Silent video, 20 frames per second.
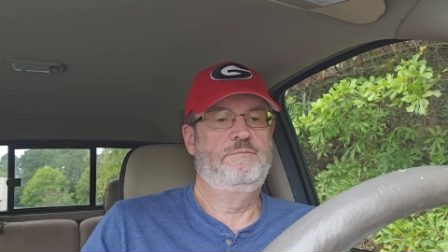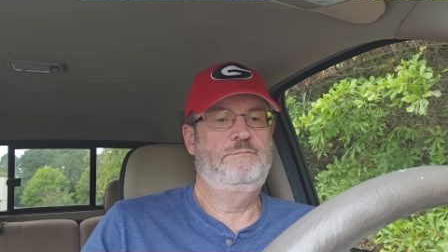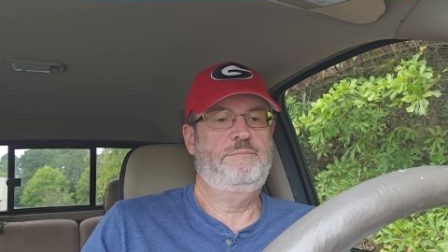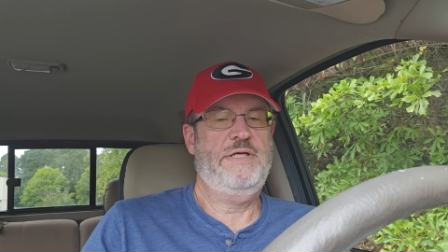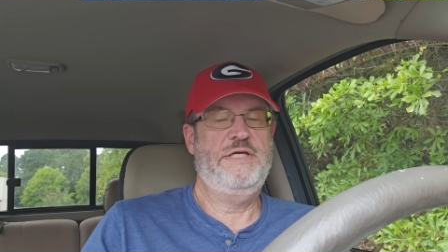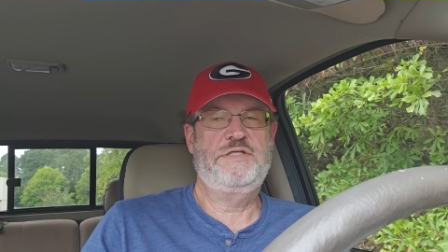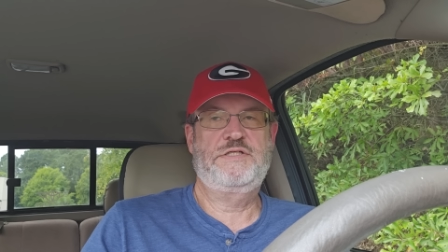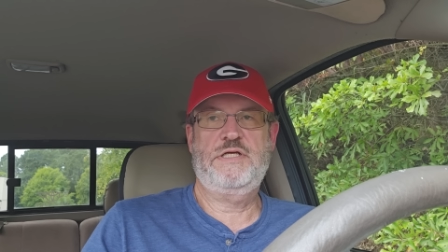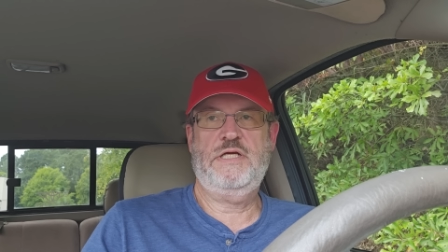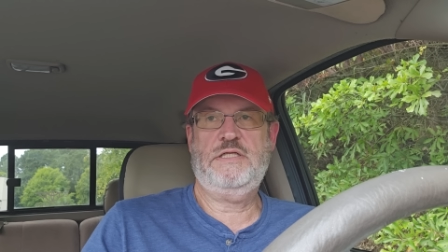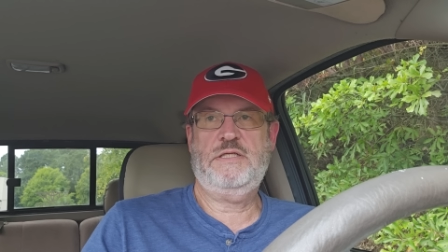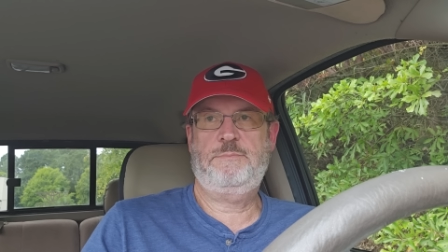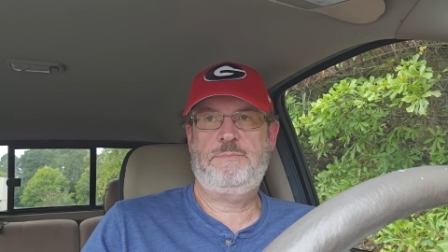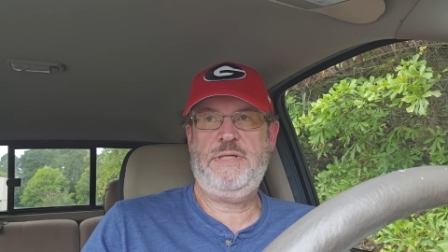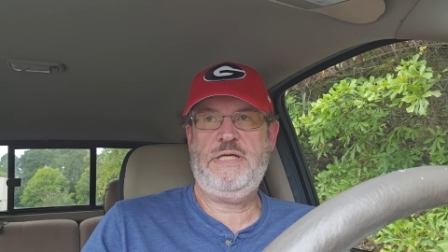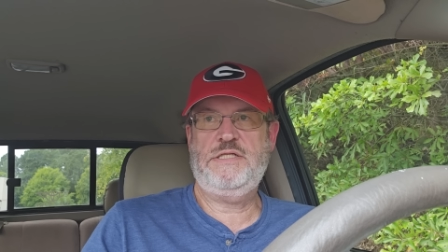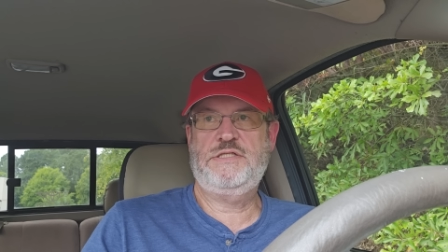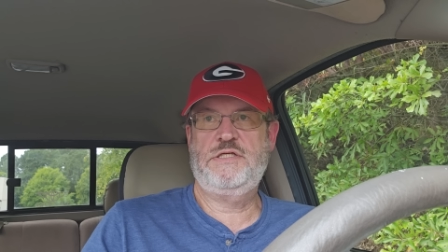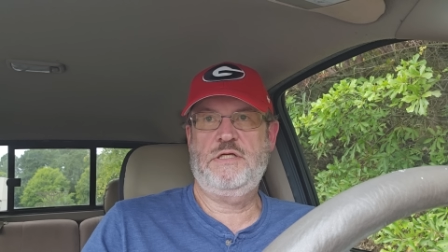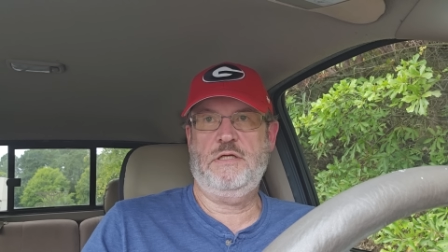paycheck to
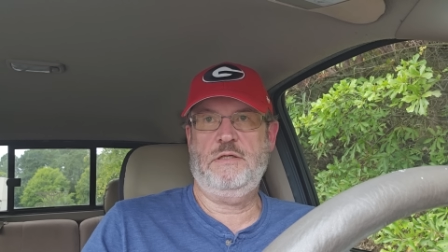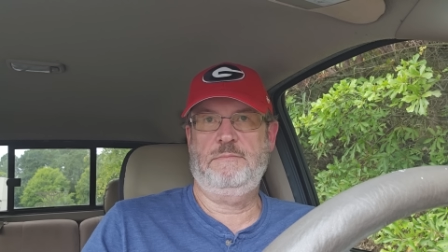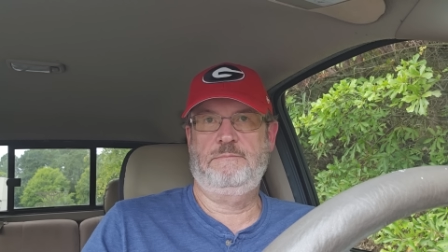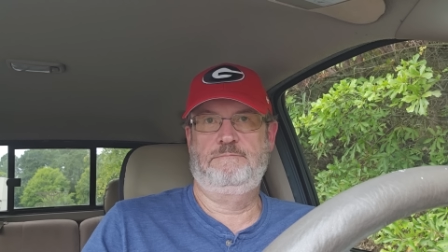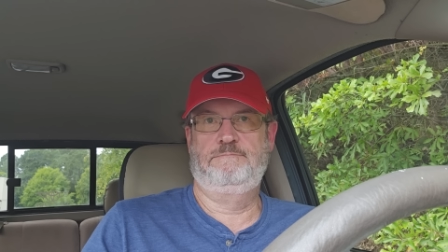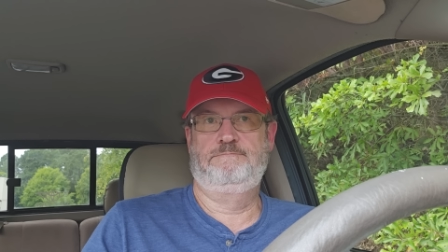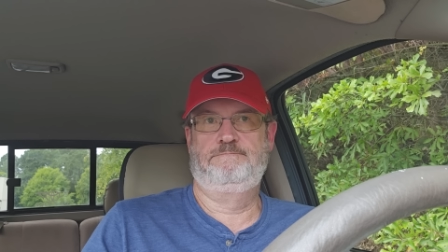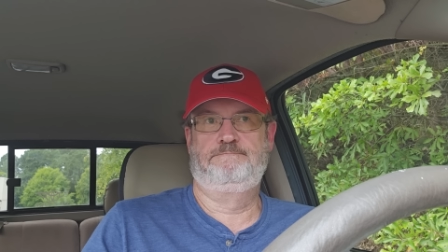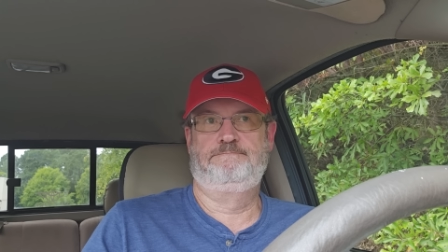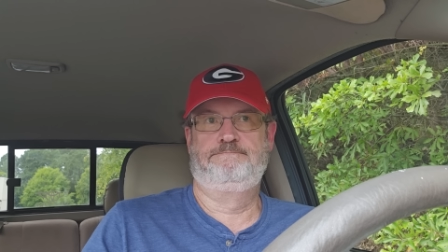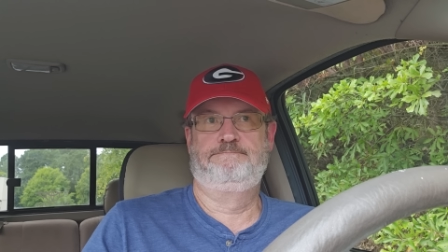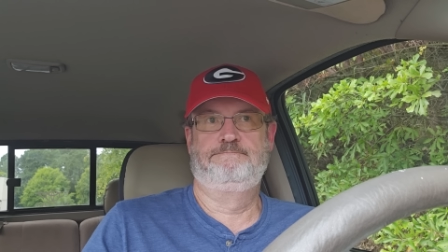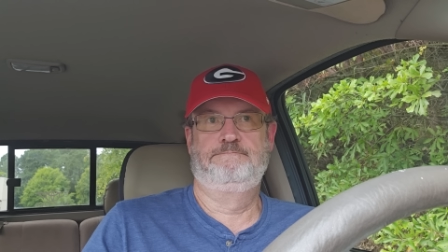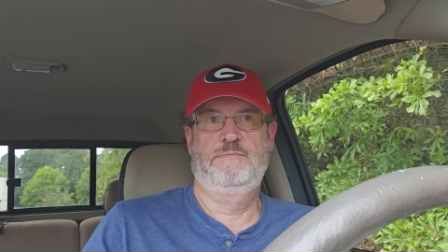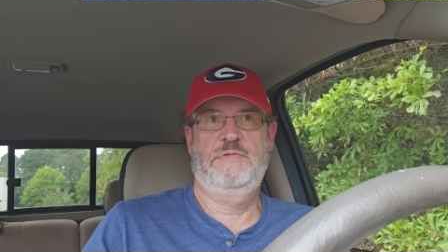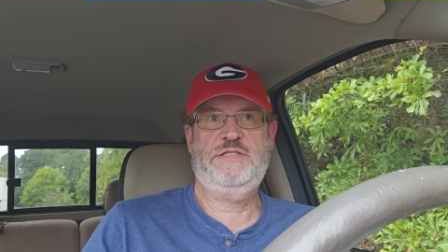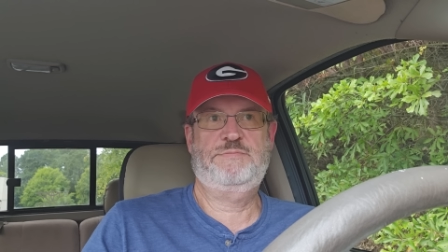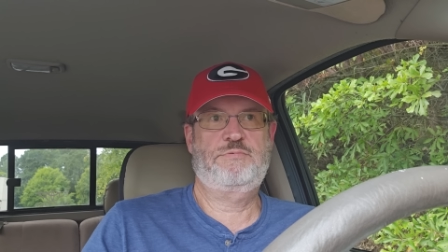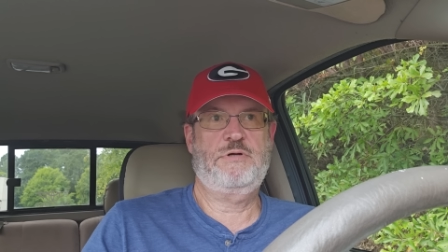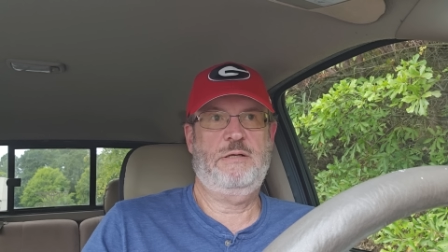paycheck.
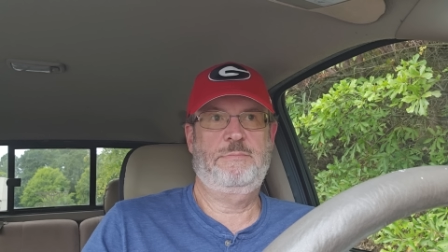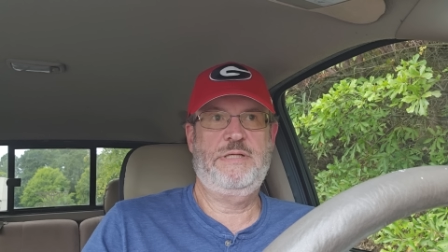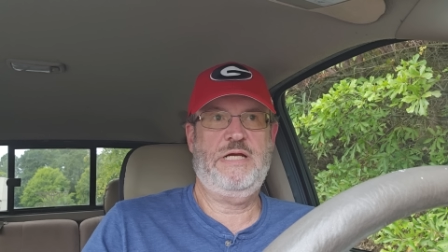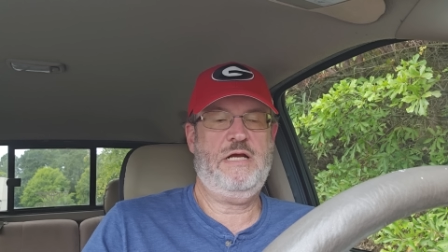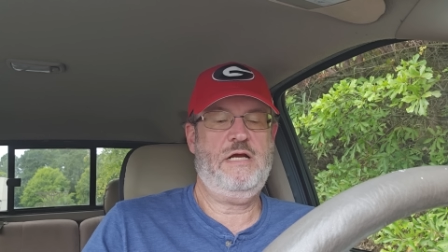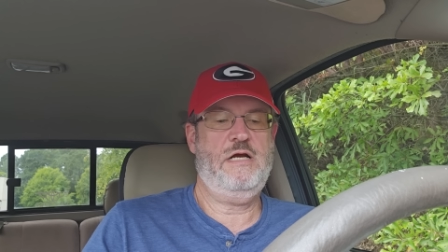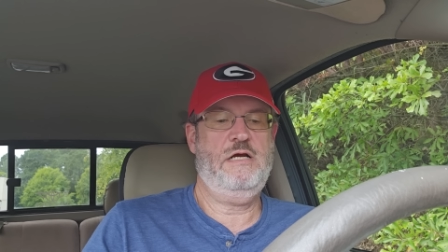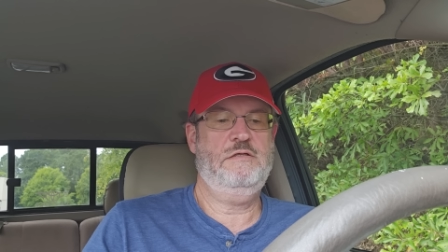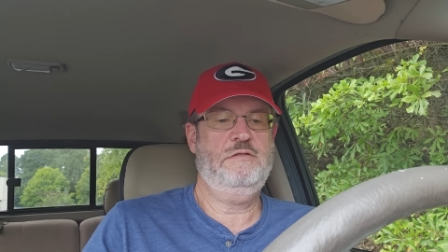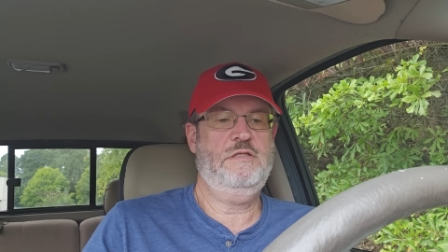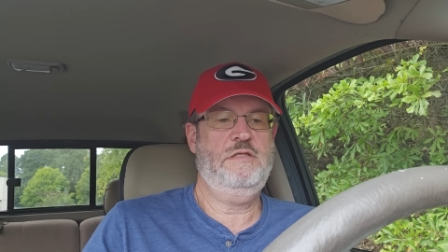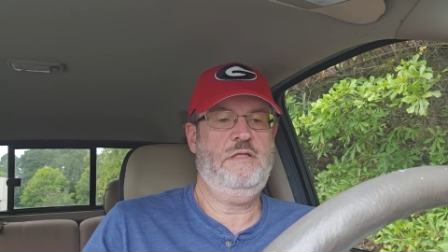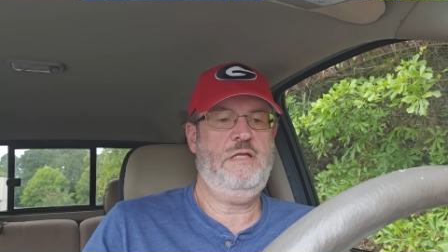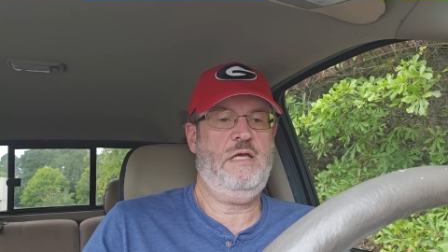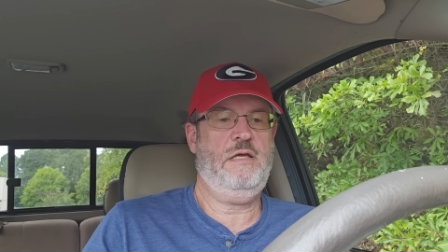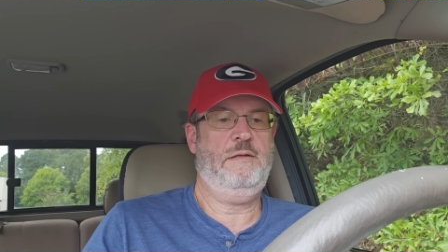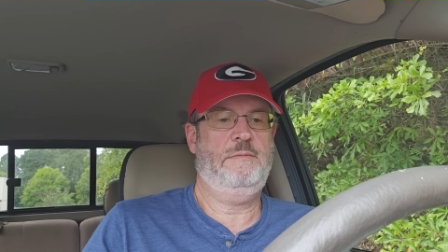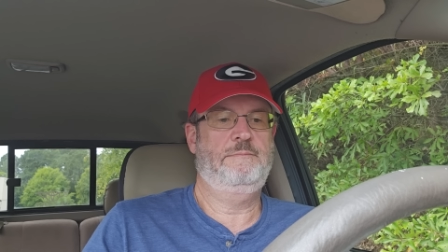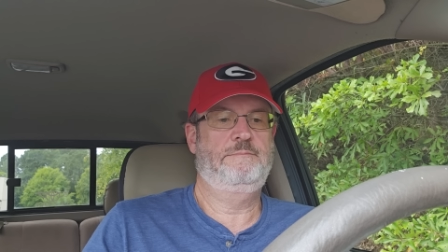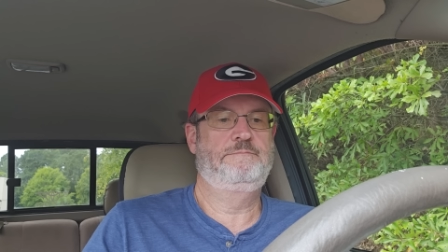It's probably higher than
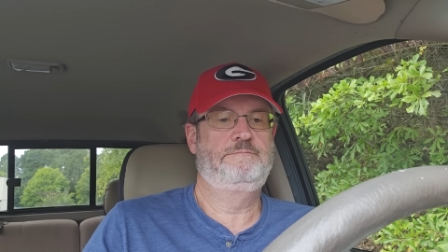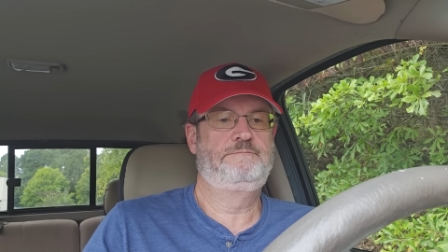that.